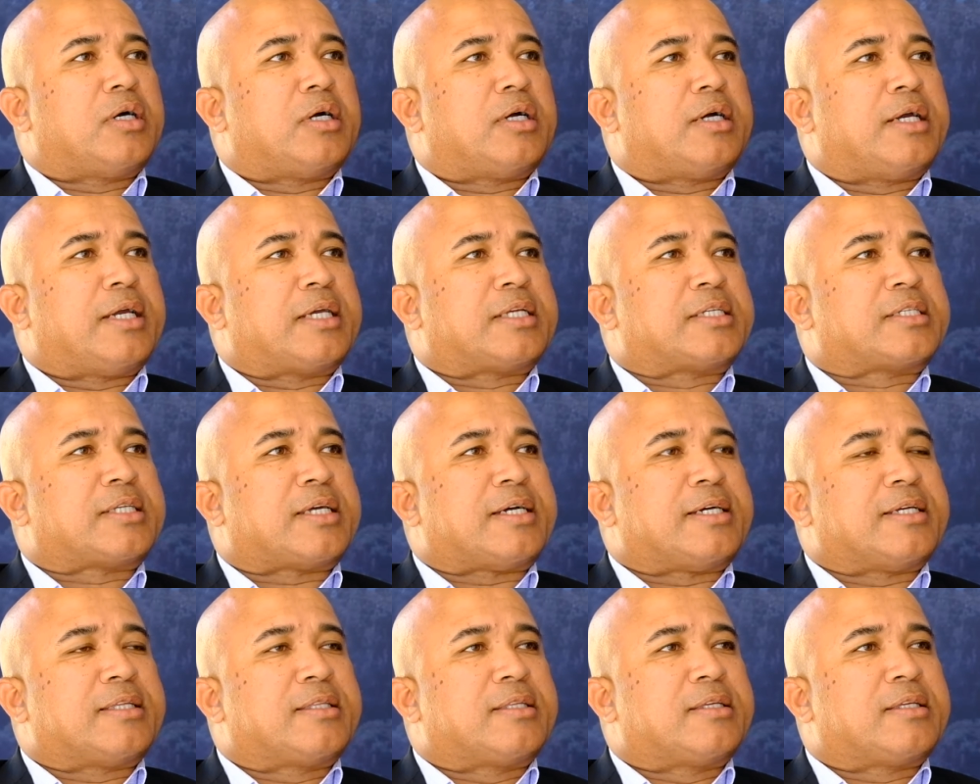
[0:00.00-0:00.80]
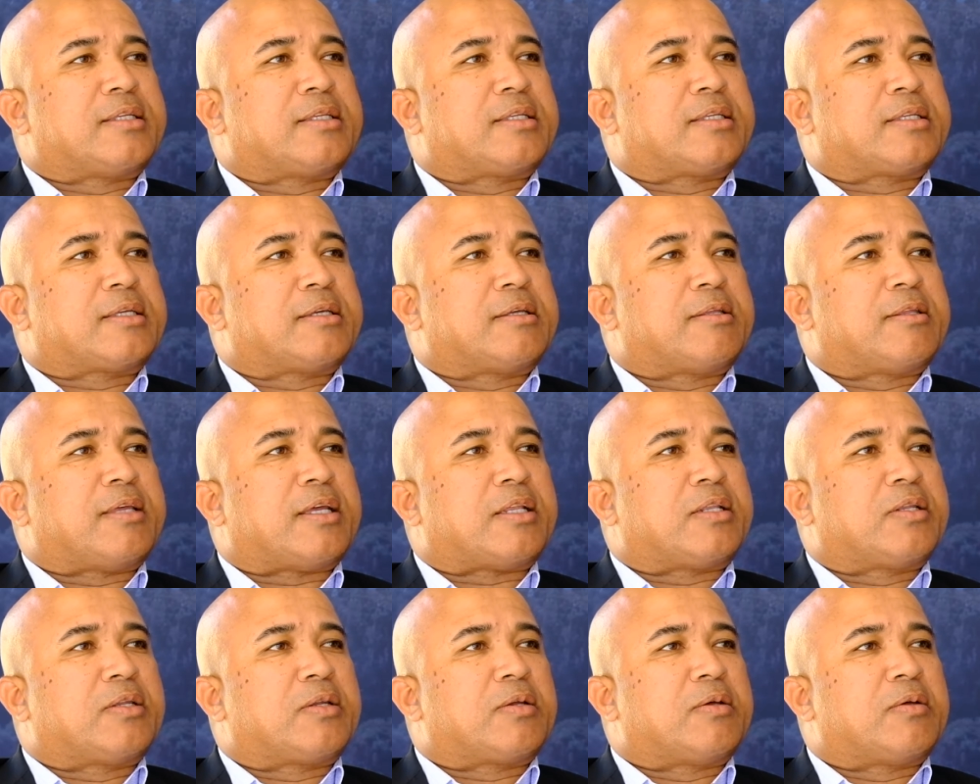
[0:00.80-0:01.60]
excited
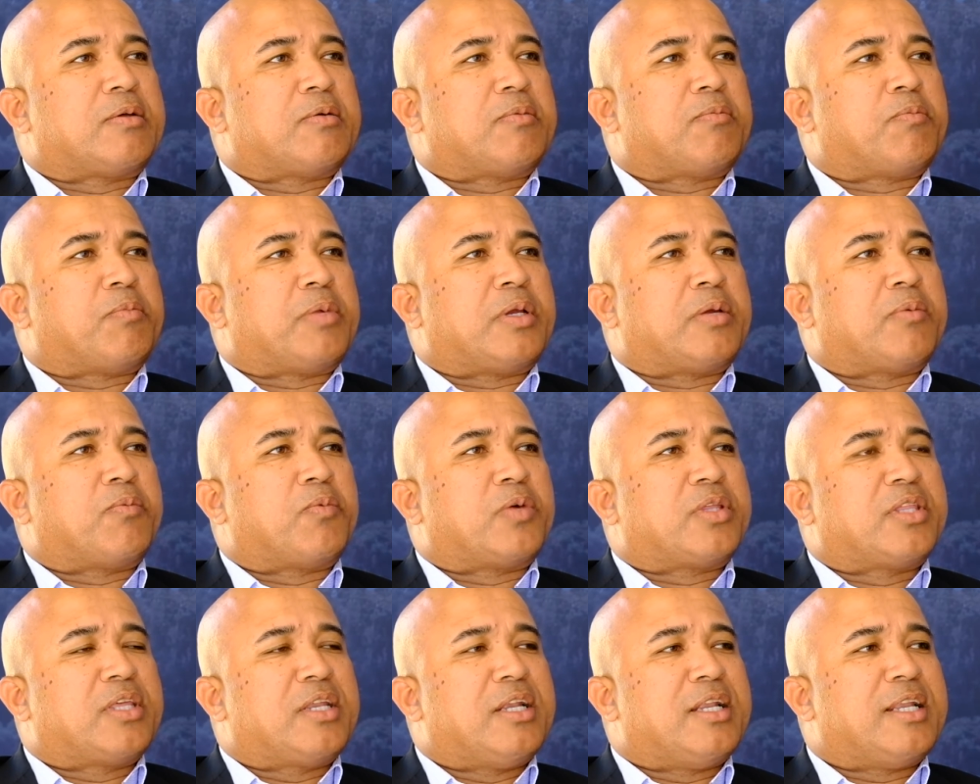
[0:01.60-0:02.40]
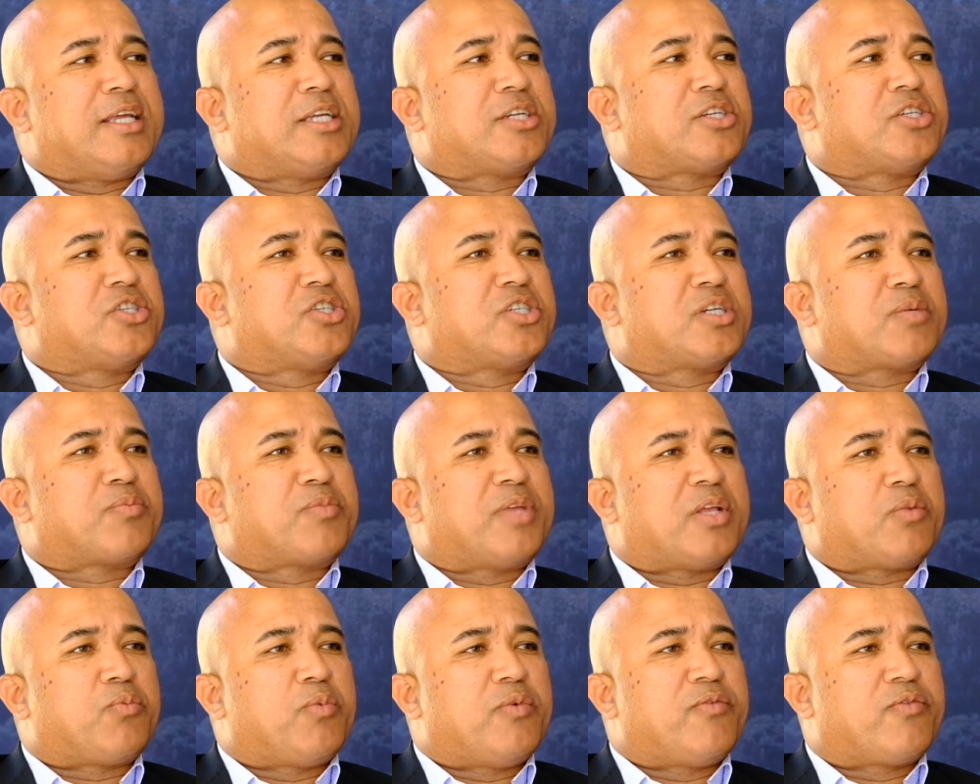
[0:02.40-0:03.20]
that with the relationship
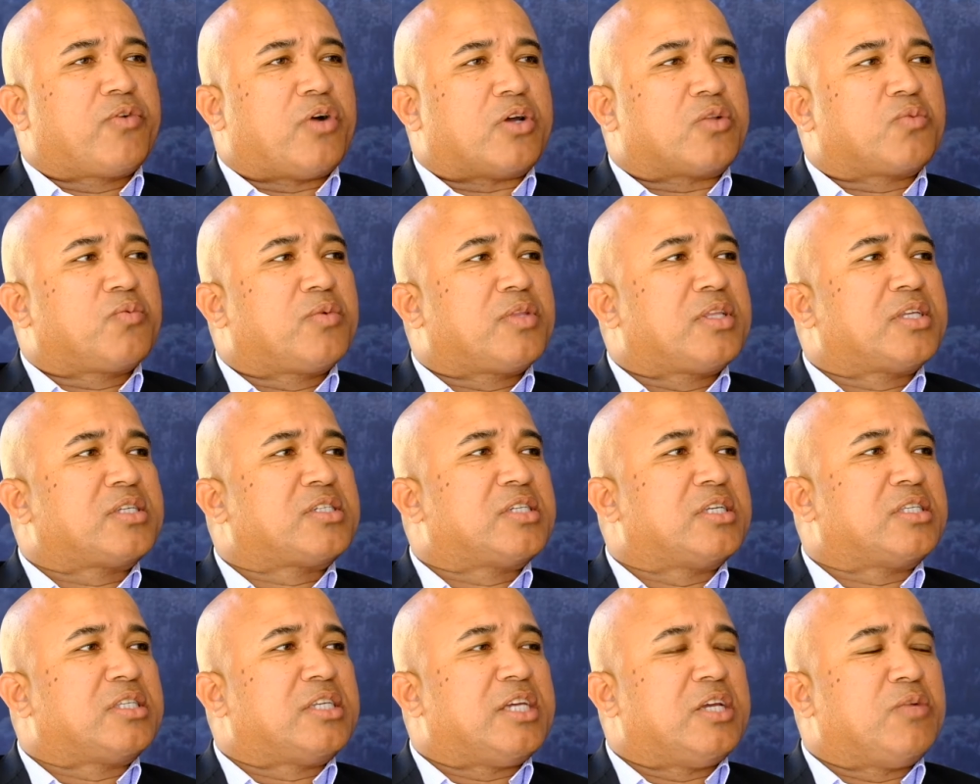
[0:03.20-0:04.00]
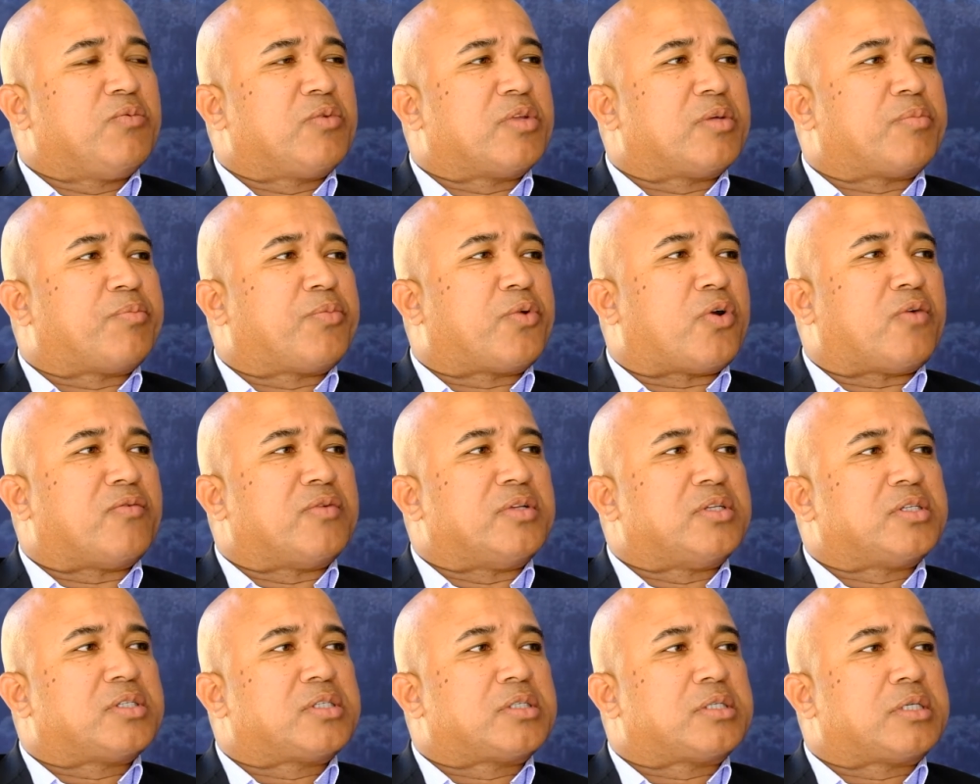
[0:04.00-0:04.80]
that we've got with the city and with the
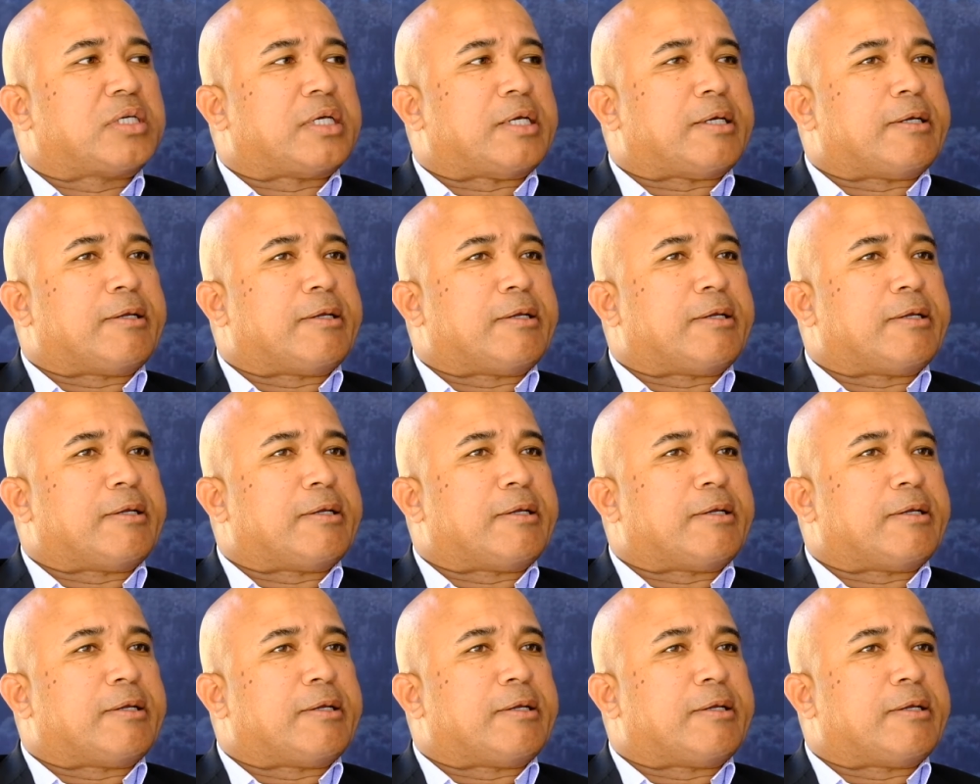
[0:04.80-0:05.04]
province,